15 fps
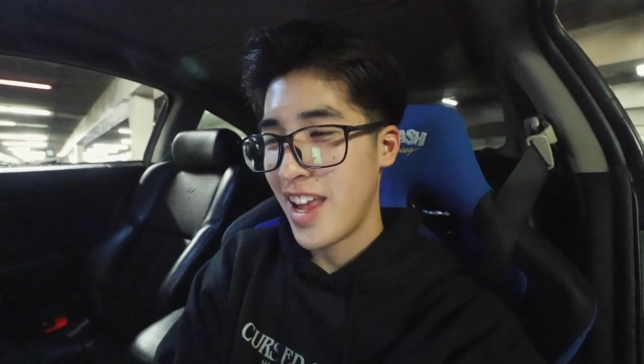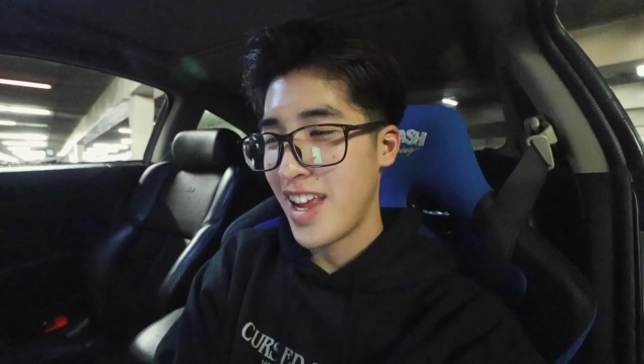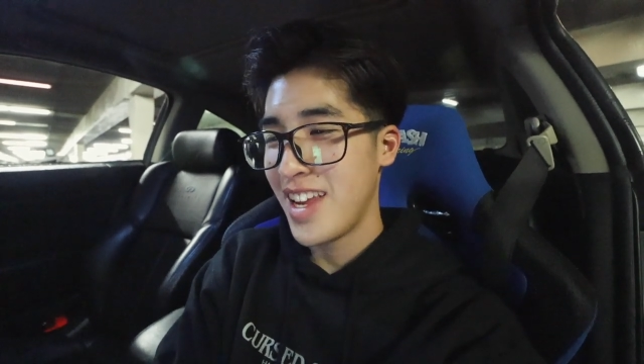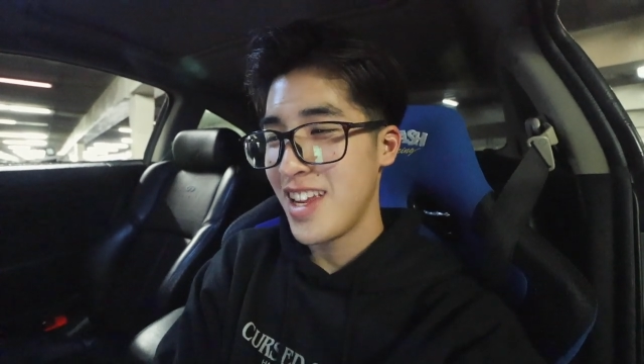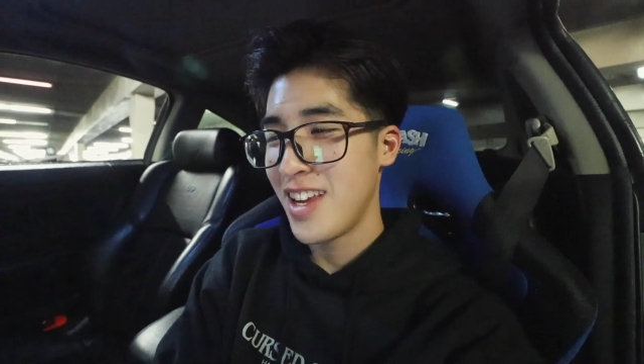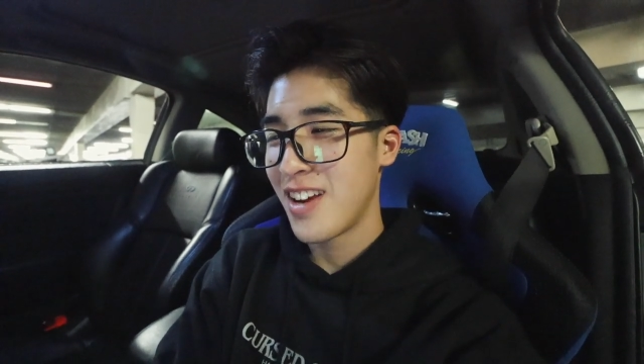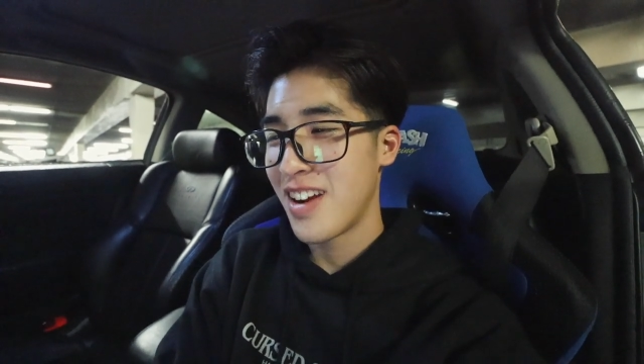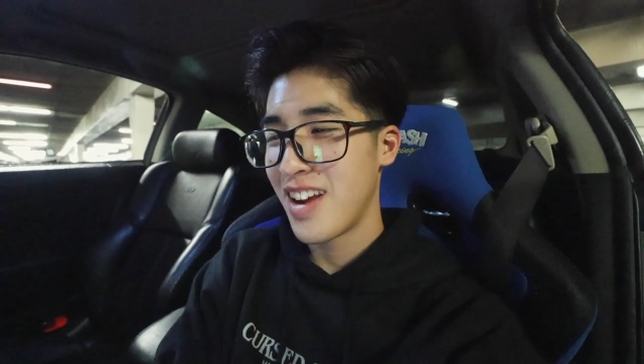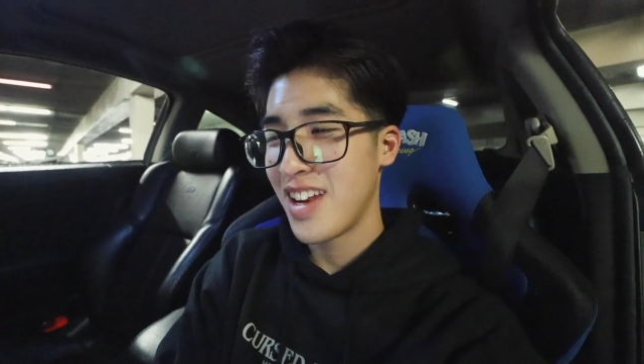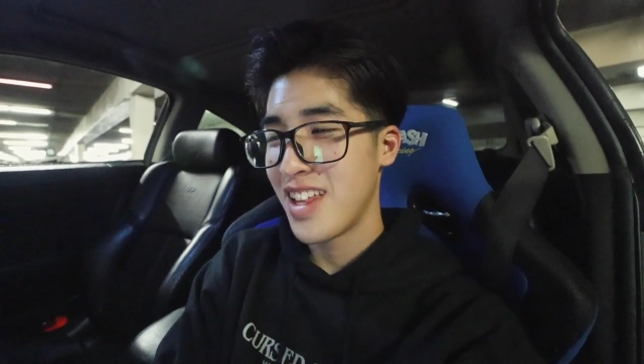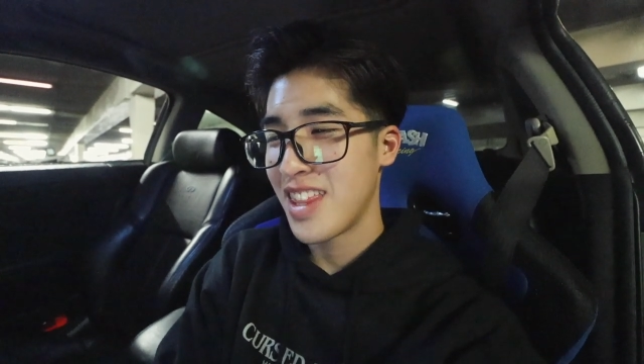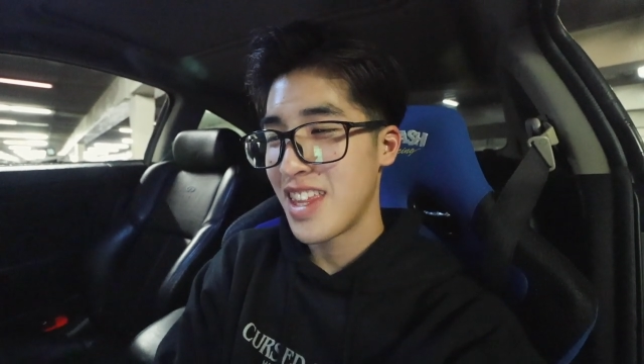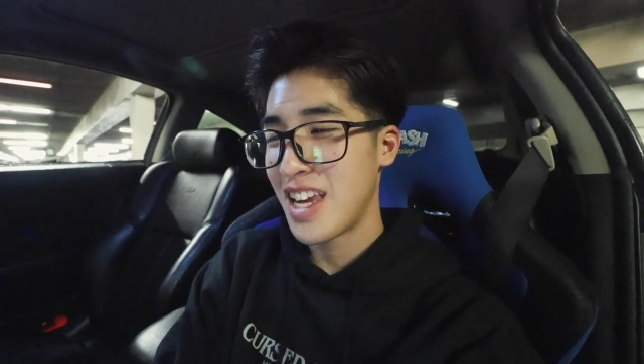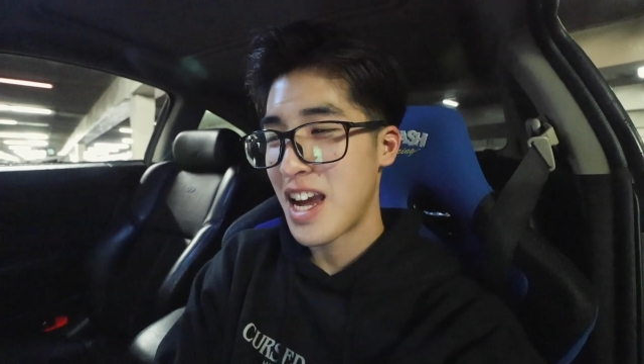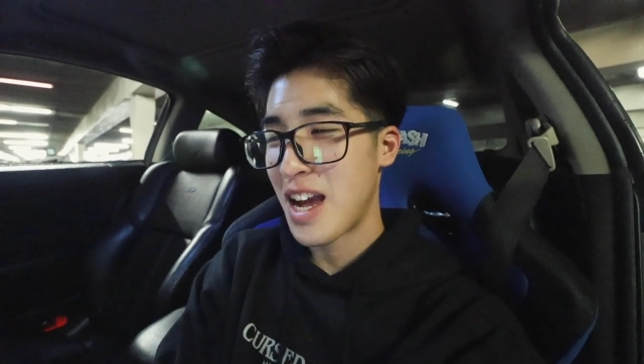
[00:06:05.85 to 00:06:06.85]
hating or
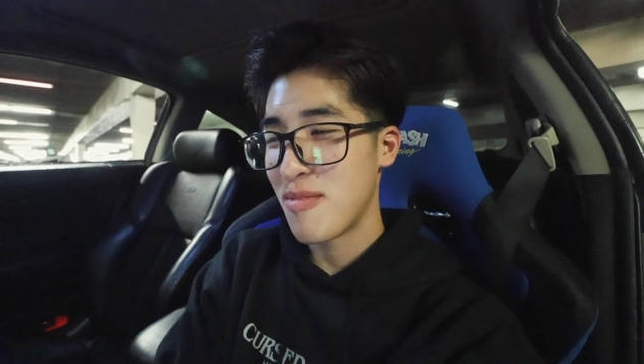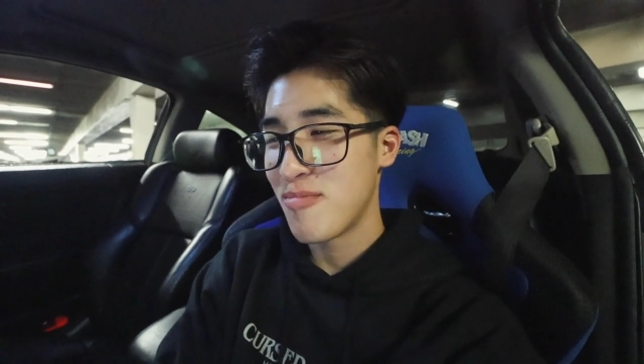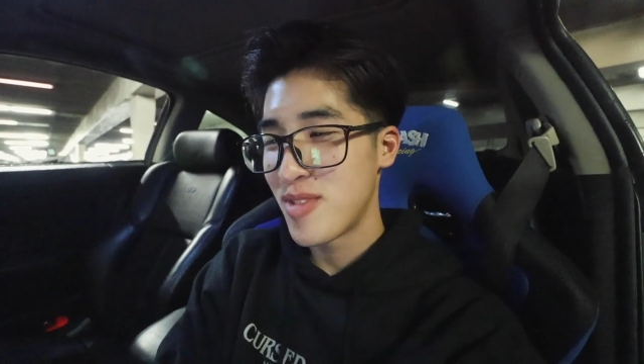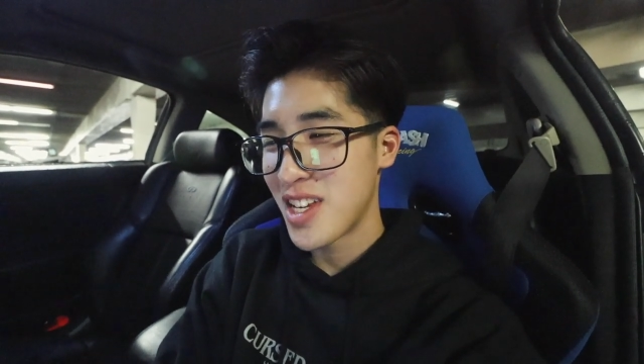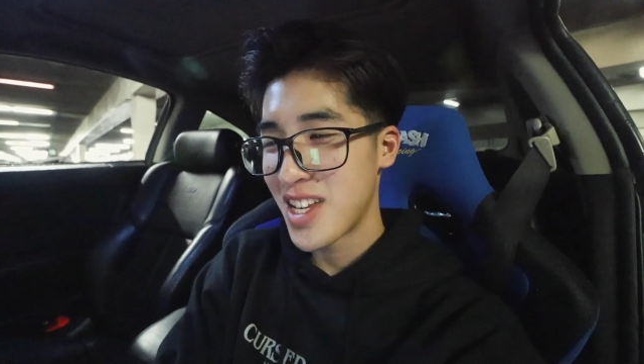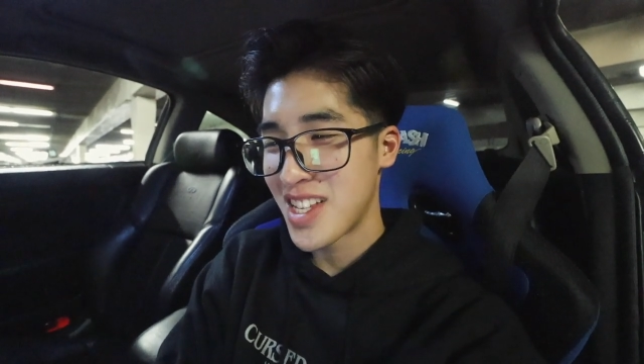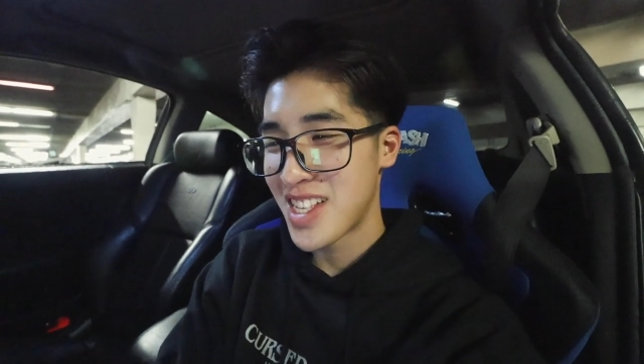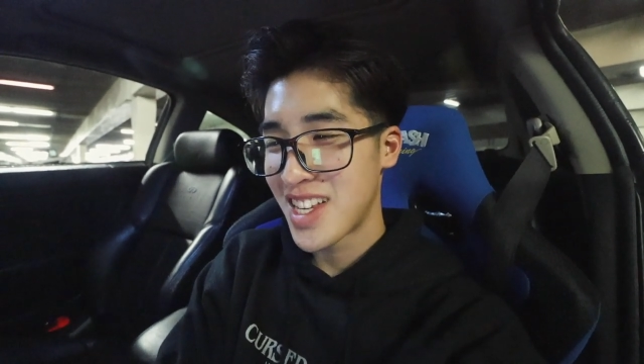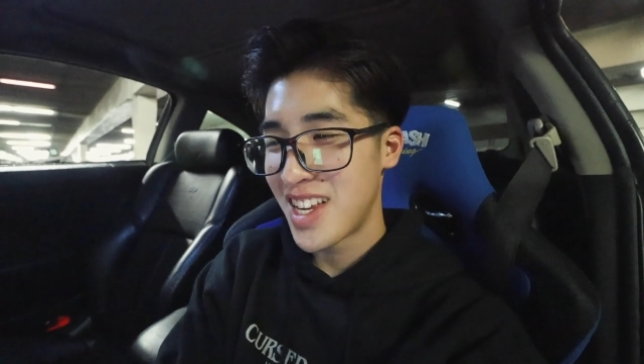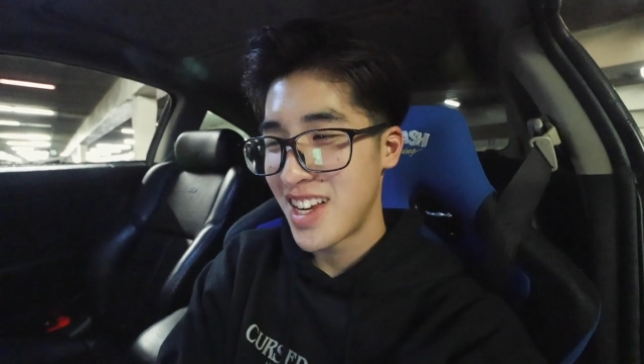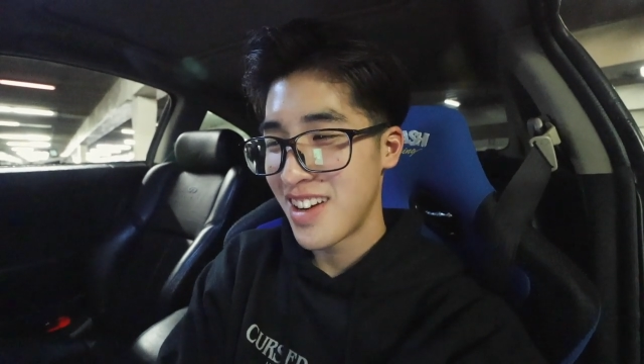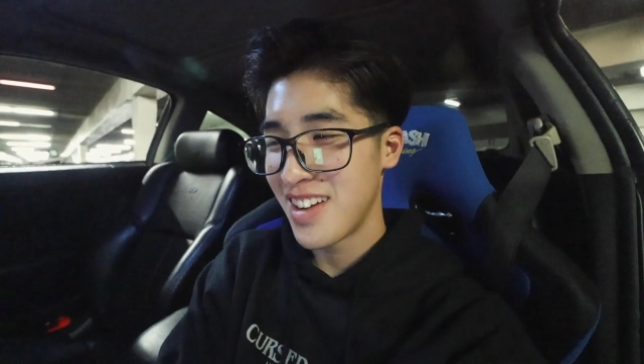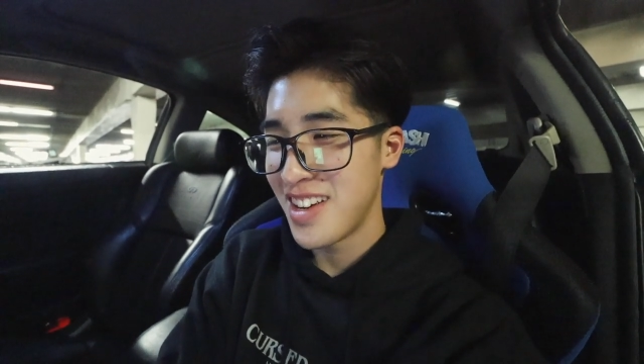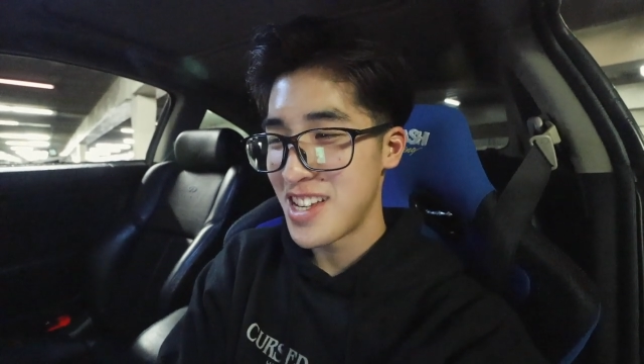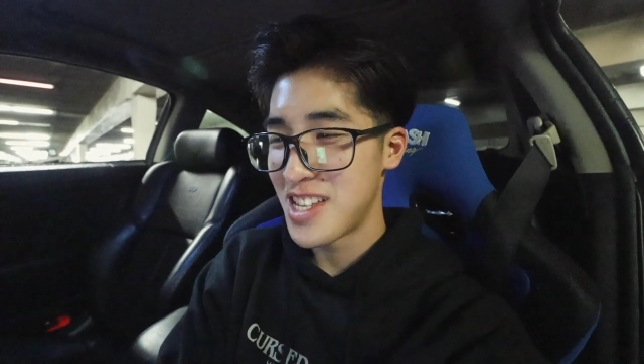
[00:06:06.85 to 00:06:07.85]
anything, I'm just
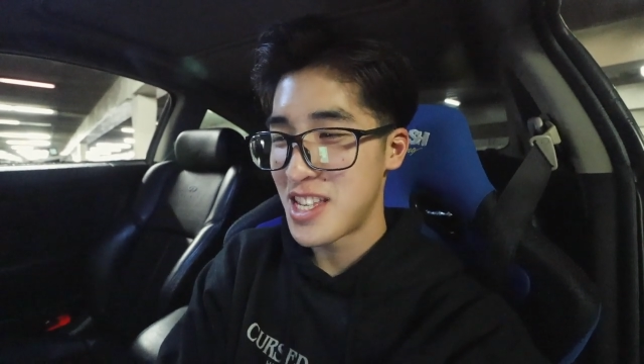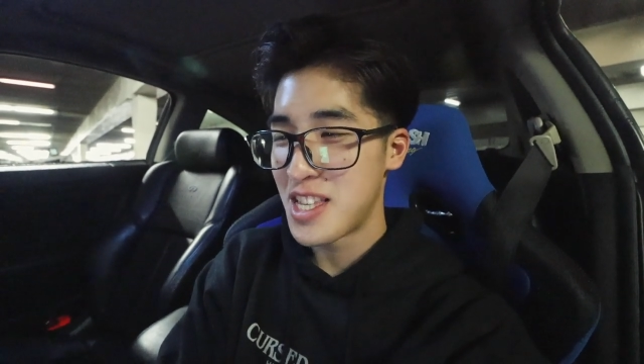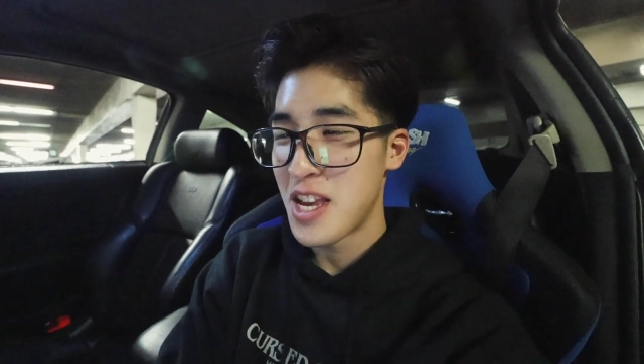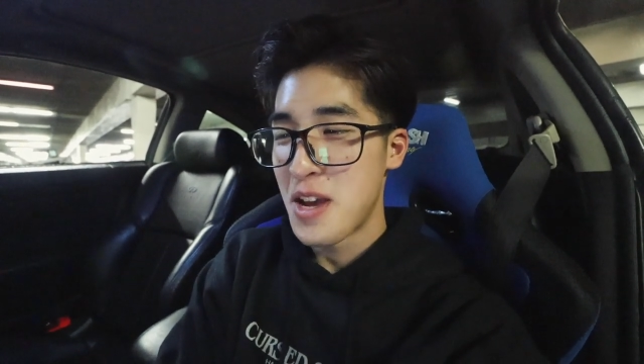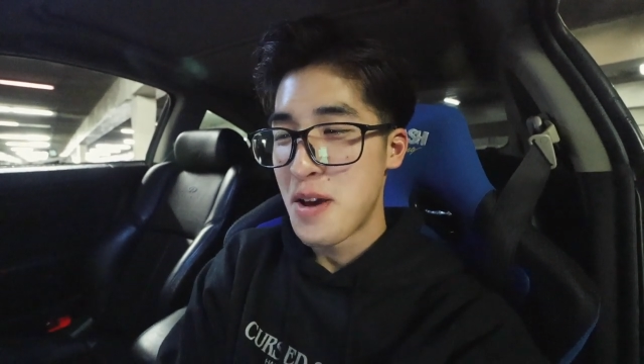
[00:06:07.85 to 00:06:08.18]
curious,